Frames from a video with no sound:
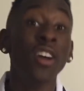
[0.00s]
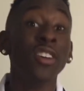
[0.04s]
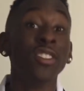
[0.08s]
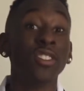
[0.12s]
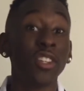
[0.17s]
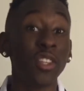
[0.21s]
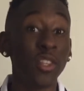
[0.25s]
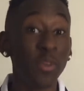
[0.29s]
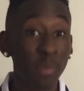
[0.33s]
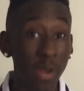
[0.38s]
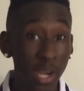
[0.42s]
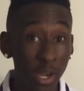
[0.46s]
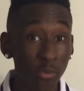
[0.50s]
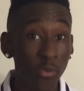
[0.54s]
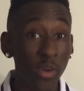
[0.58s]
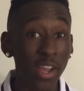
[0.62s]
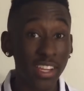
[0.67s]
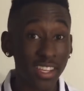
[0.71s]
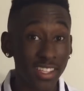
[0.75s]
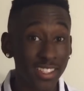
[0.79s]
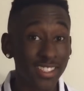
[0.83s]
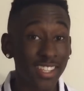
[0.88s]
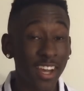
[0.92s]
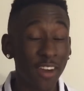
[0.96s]
So you better
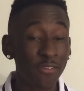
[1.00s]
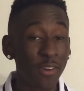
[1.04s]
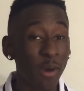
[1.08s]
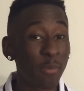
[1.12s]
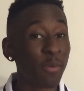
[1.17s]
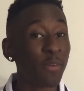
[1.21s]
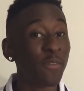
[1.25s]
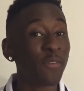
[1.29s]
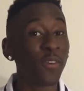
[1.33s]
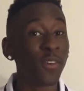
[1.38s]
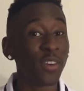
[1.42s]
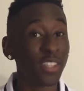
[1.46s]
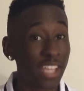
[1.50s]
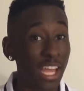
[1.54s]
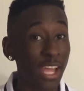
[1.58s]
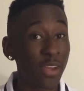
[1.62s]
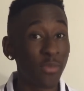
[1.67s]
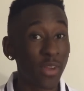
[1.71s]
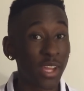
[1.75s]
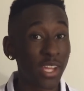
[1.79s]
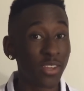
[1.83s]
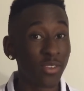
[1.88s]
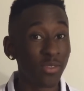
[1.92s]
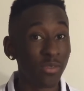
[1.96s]
wake yourself up before they
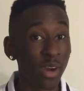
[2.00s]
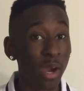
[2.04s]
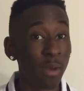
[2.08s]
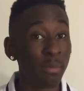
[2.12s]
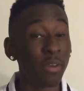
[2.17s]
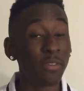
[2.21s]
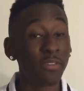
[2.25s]
wake you up.